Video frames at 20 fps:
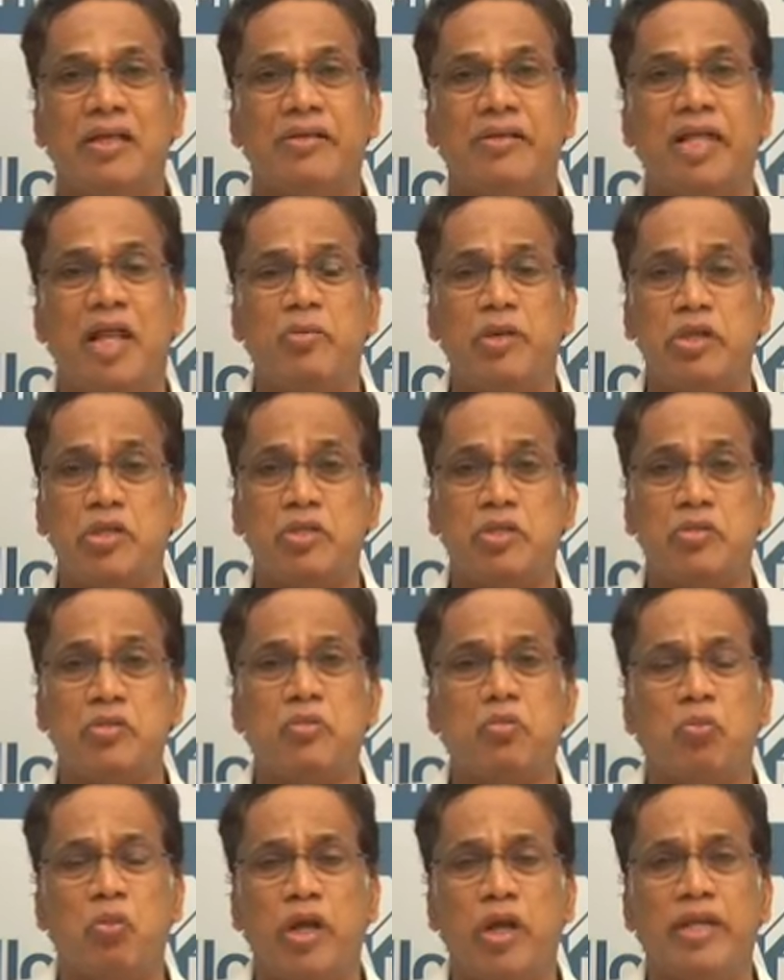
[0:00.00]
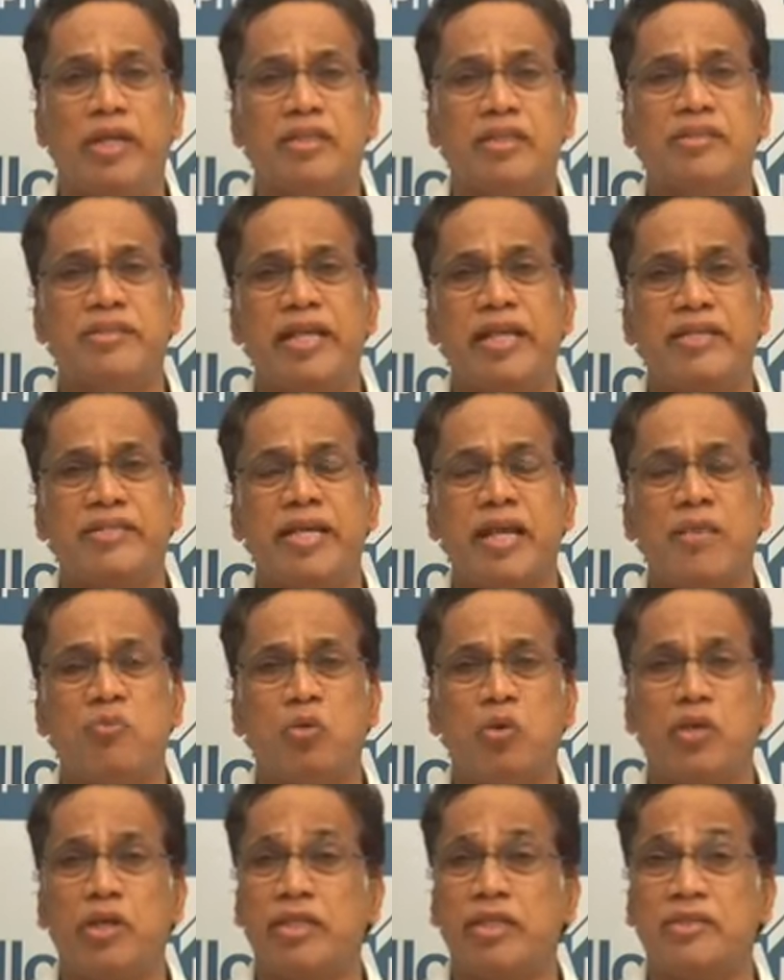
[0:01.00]
There'll be one nurse daytime,
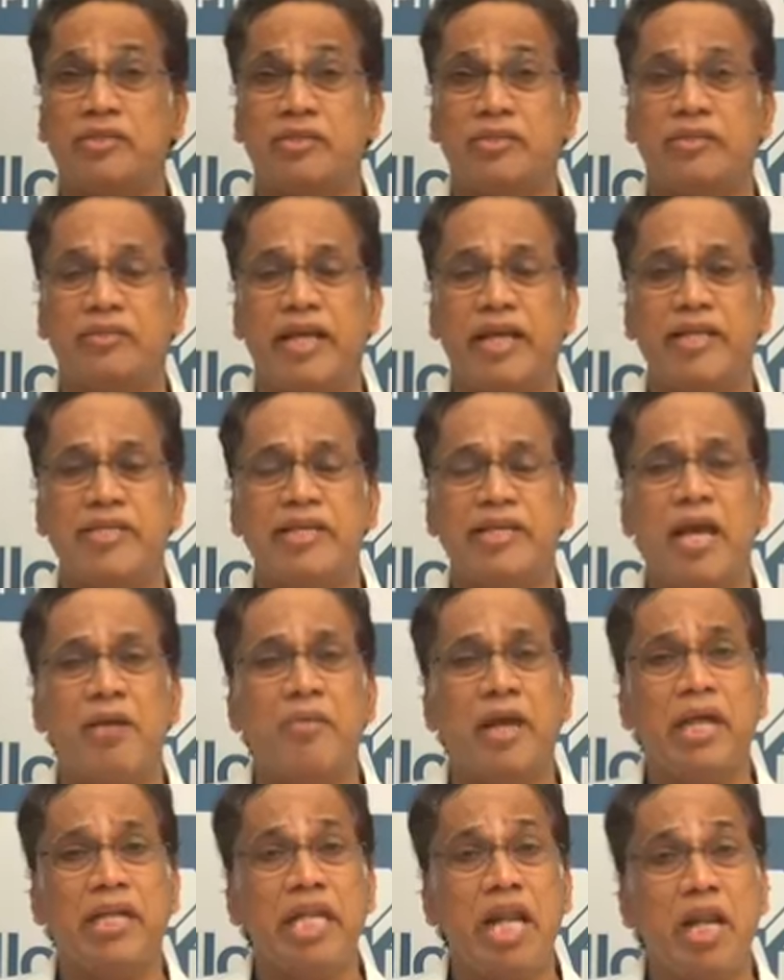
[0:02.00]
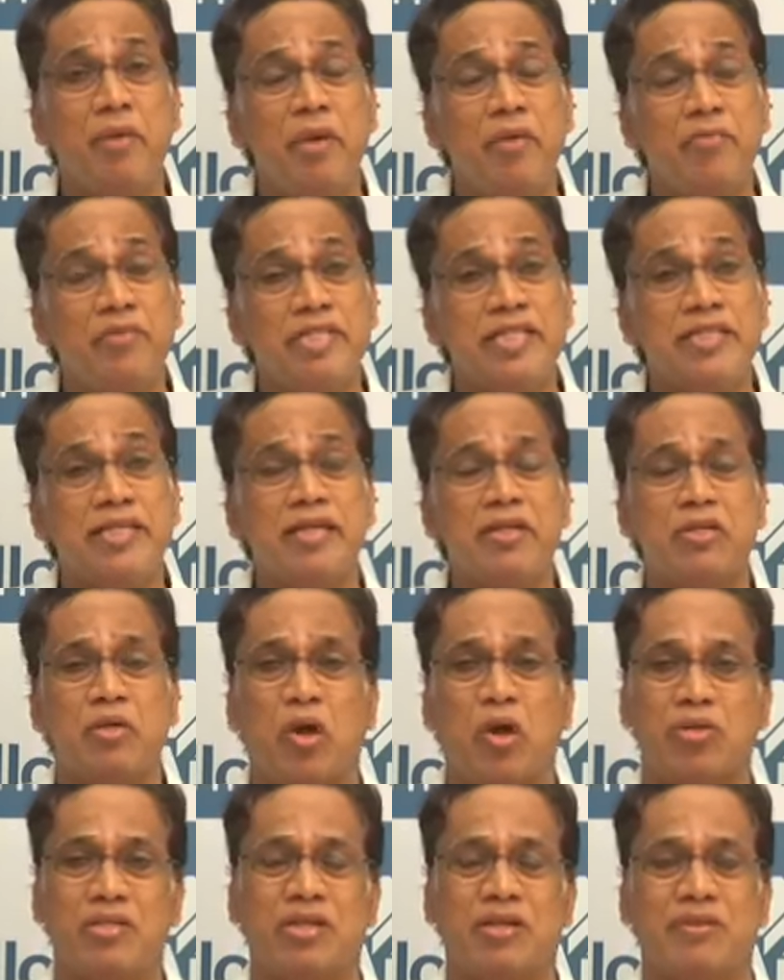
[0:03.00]
one nurse nighttime, and there'll be a visiting
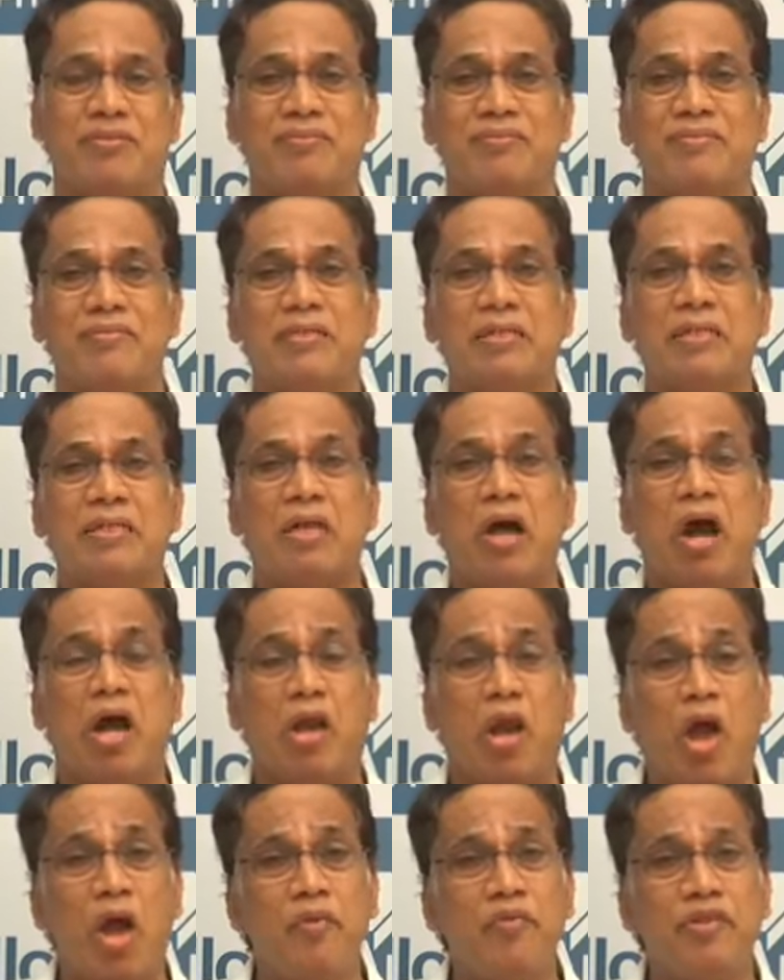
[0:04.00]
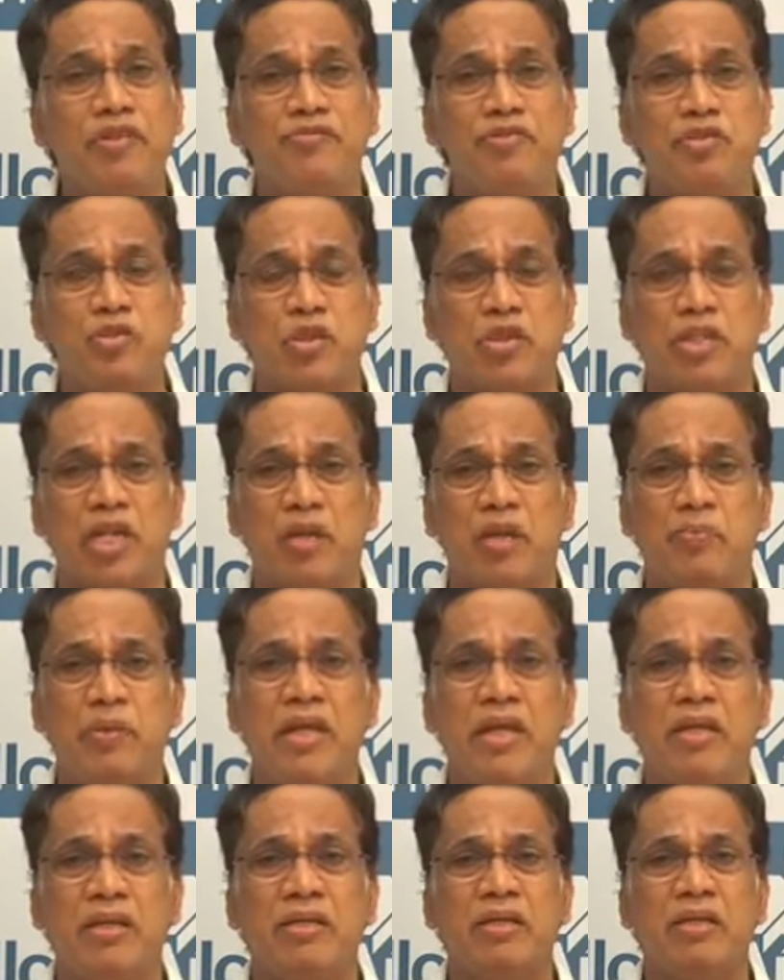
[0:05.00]
doctor along with
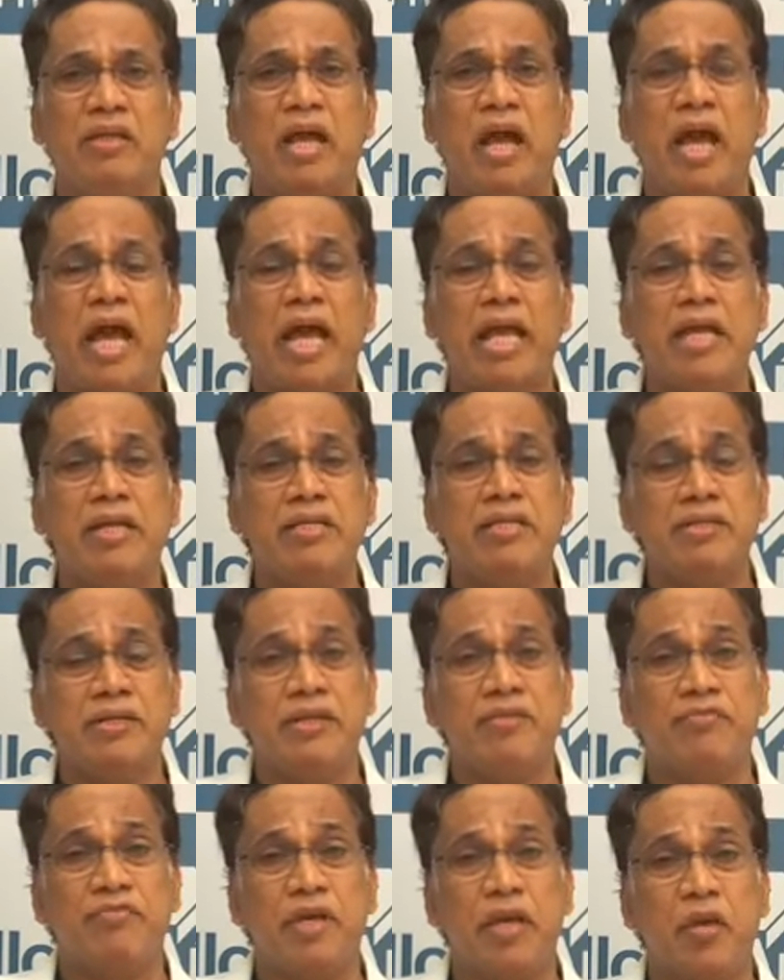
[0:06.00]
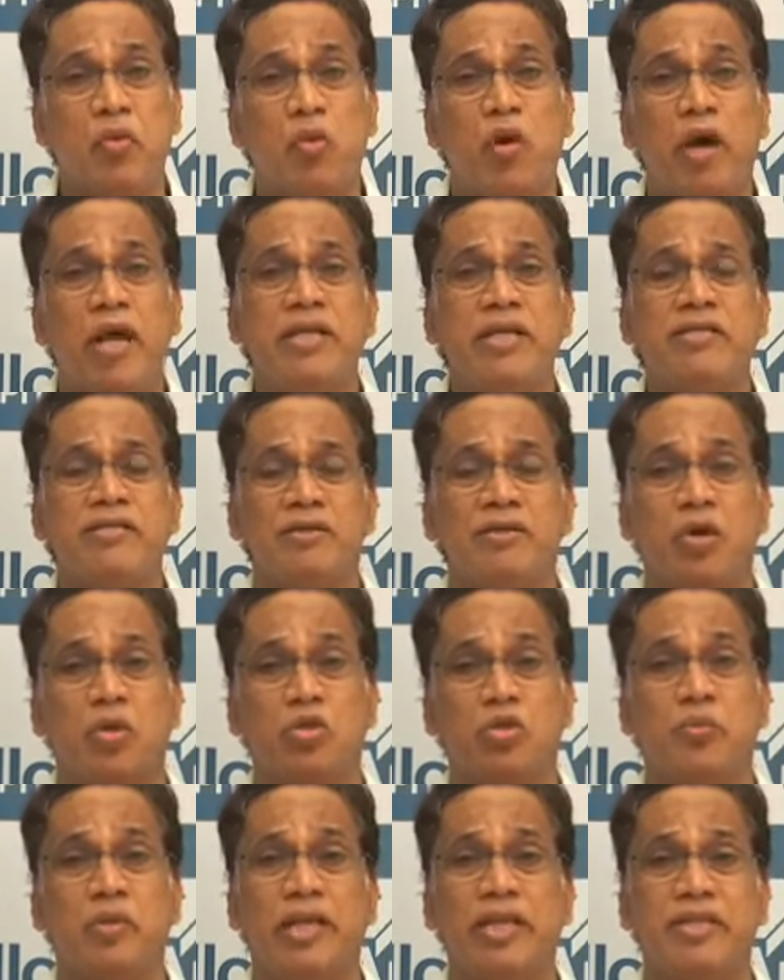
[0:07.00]
physiotherapy and, if required,
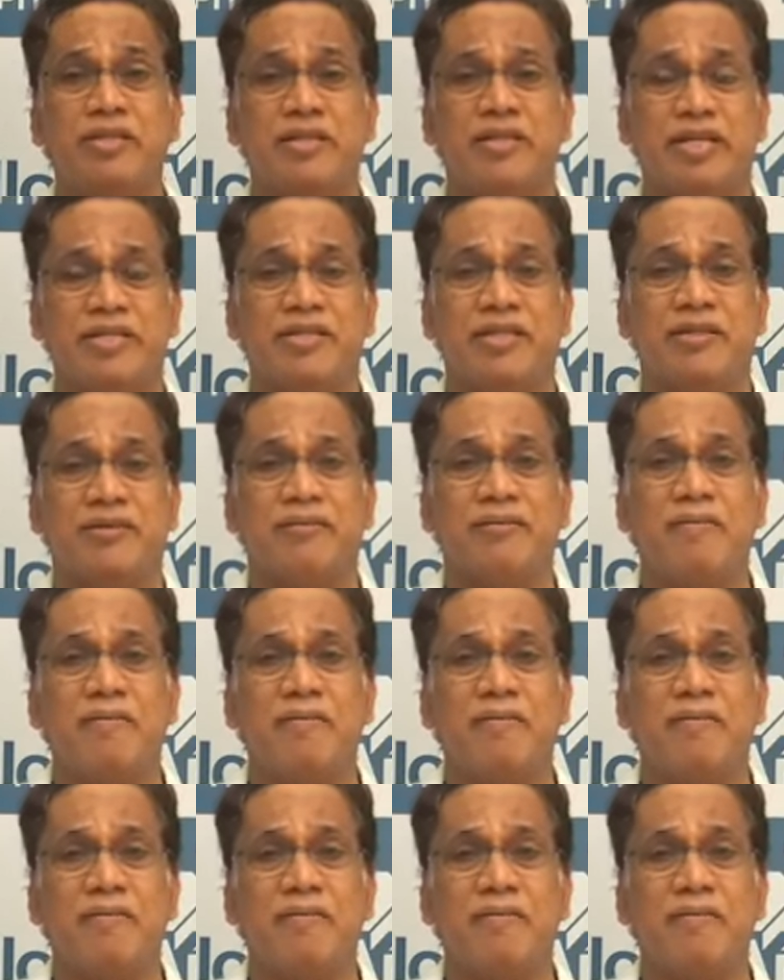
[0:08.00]
orthopedic surgeon.